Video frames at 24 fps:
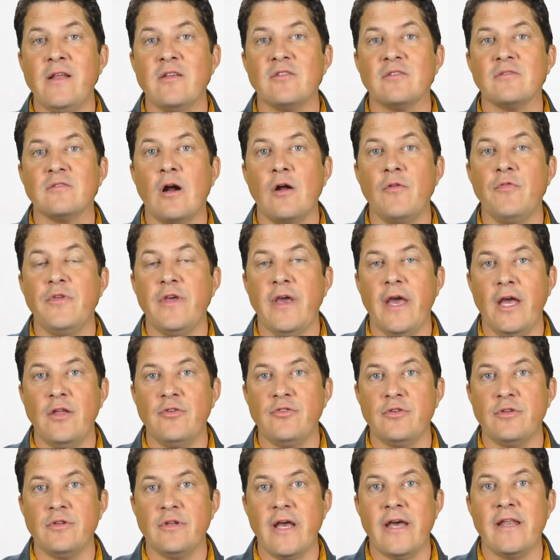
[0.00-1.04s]
to start the
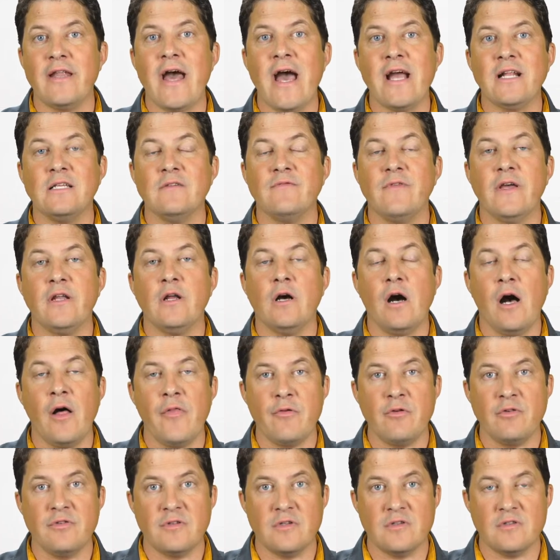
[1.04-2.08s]
engine and activate
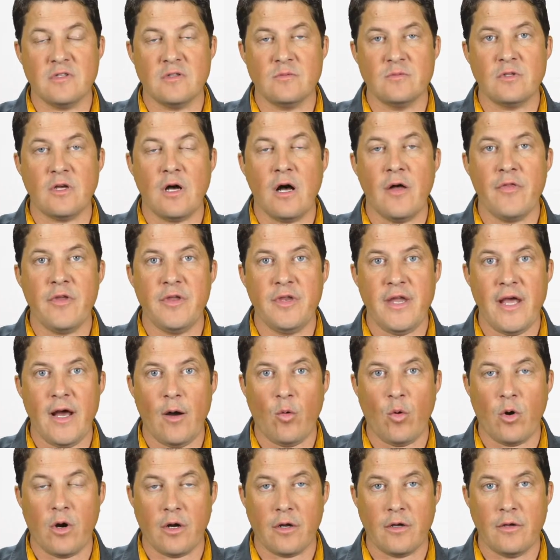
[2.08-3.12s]
other systems on the
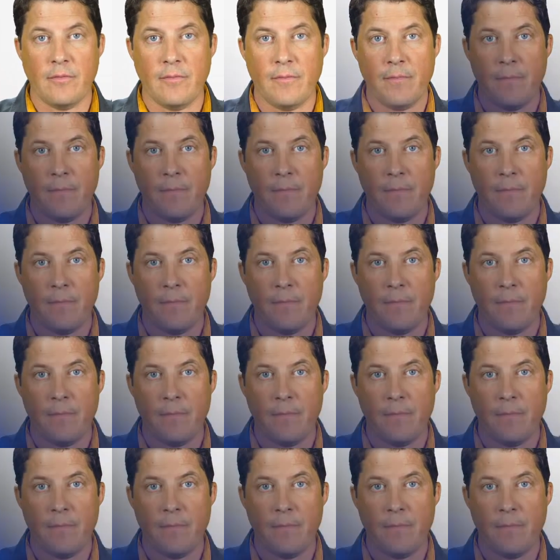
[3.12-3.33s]
network.